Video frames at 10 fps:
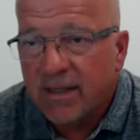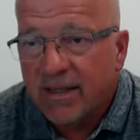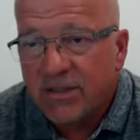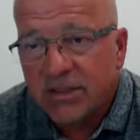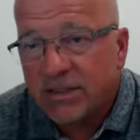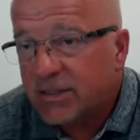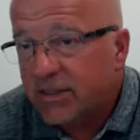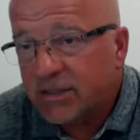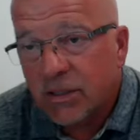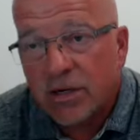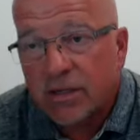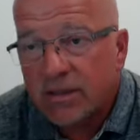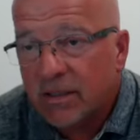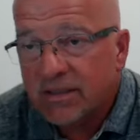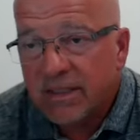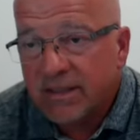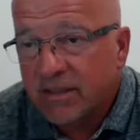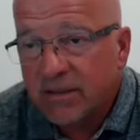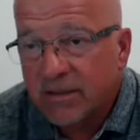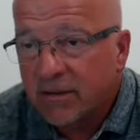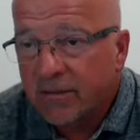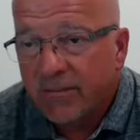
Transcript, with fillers: It's just it's just hard because that's